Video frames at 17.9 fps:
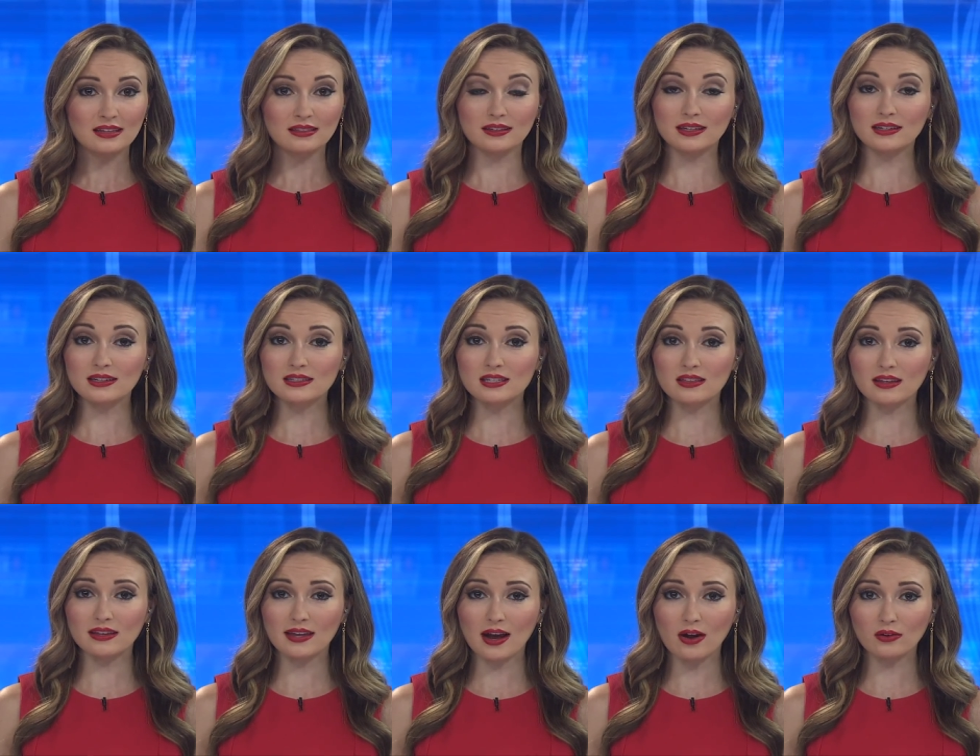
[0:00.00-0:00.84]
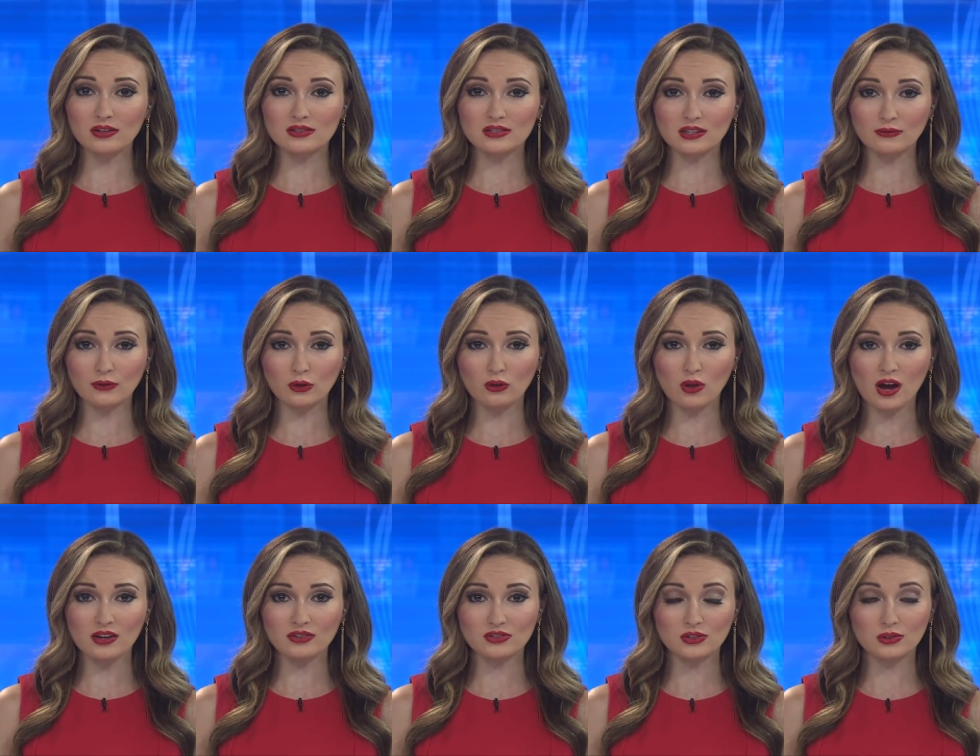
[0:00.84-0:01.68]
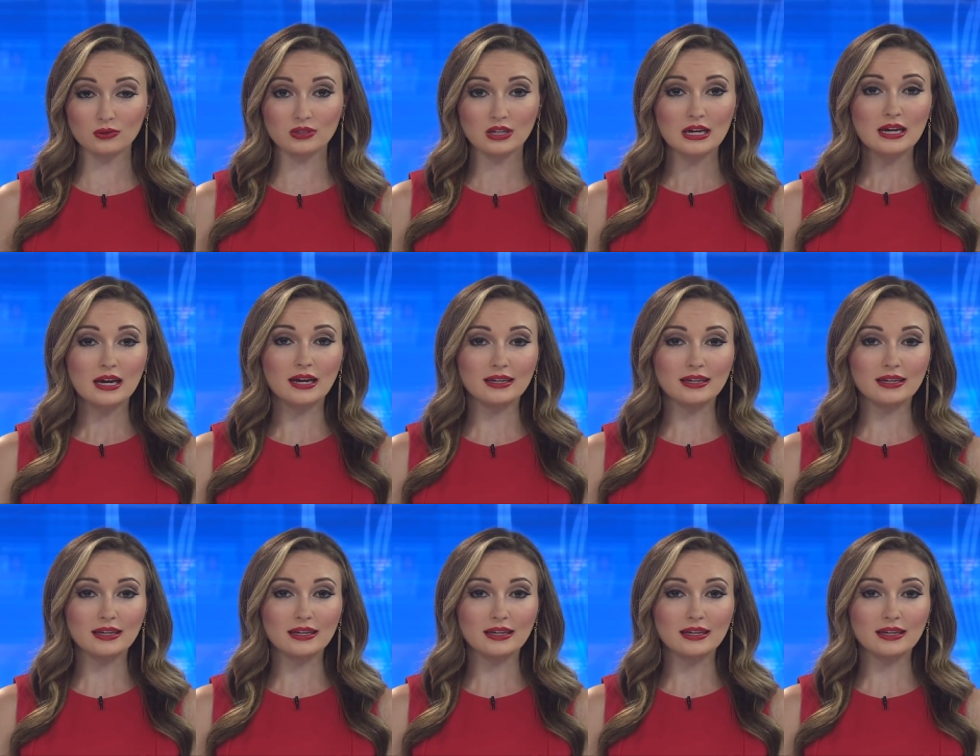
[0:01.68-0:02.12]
leading to the county civil lawsuit